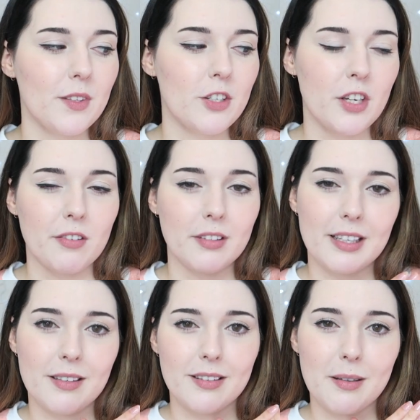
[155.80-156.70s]

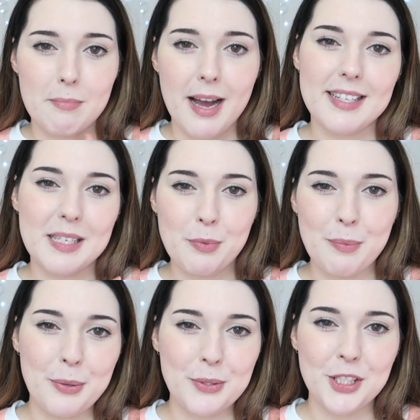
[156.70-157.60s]
generally the mask
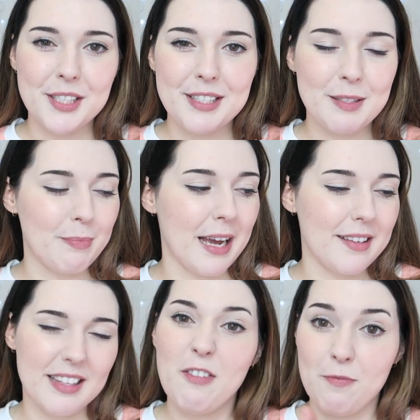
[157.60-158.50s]
proportions,
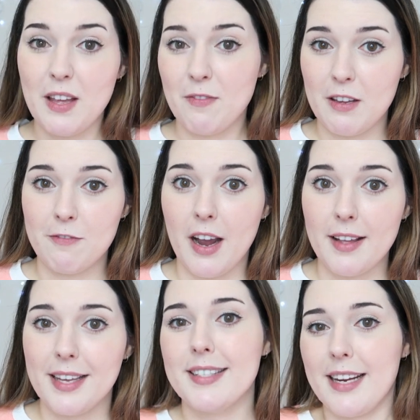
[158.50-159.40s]
but they fit
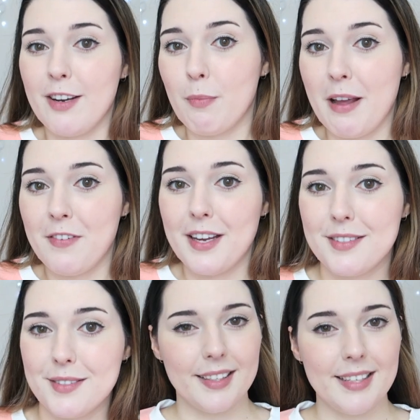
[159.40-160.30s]
fine. They stayed on my face.